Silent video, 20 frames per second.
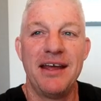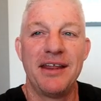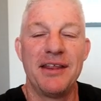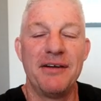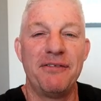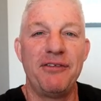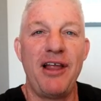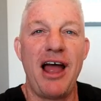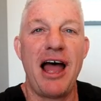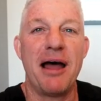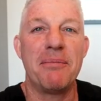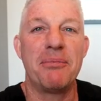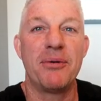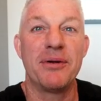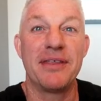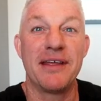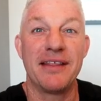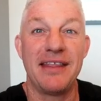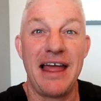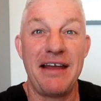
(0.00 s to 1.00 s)
The flop
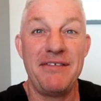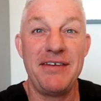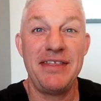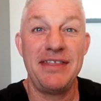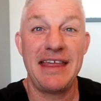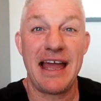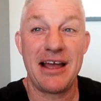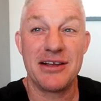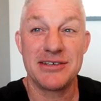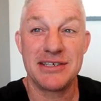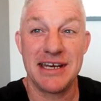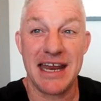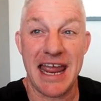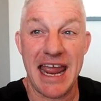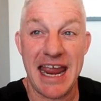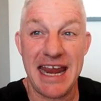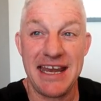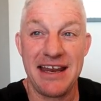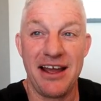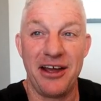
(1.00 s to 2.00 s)
with eleven thousand
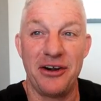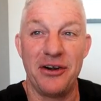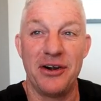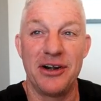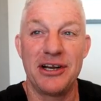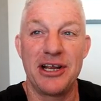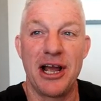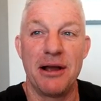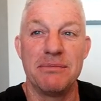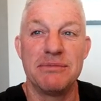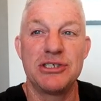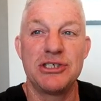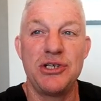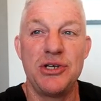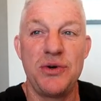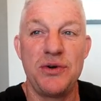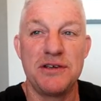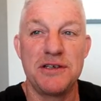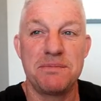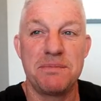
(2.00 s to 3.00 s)
eight hundred comes
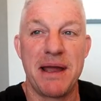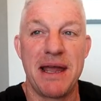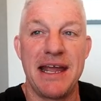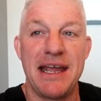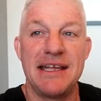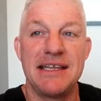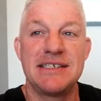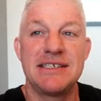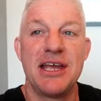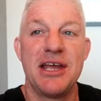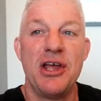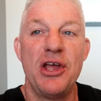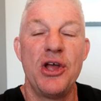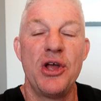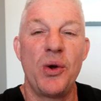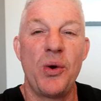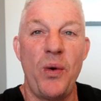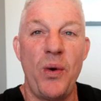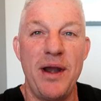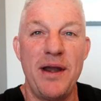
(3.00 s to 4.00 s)
two of spades,
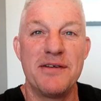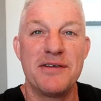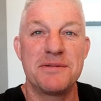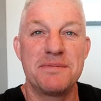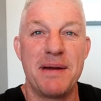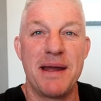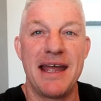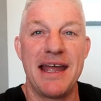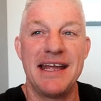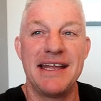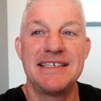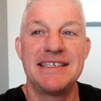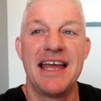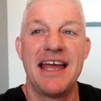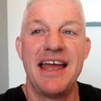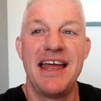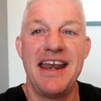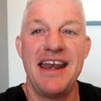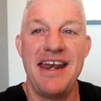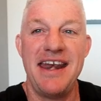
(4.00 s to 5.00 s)
queen of spades,
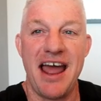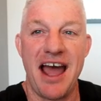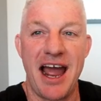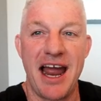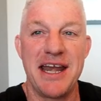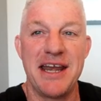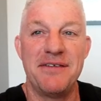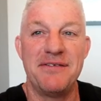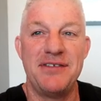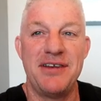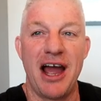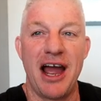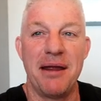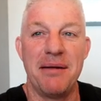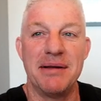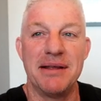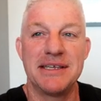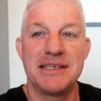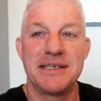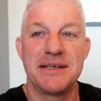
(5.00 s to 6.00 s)
nine of
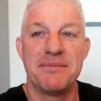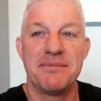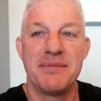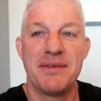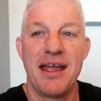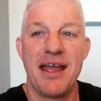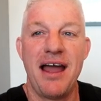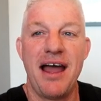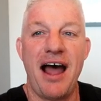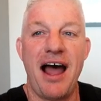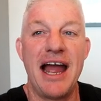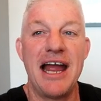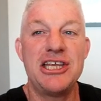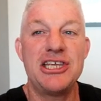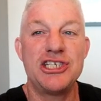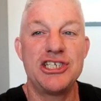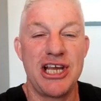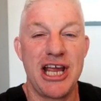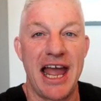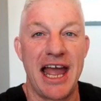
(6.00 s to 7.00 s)
diamonds. I
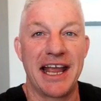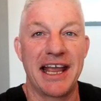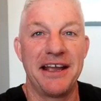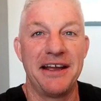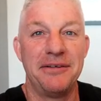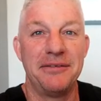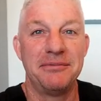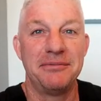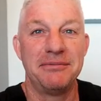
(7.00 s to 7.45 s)
check.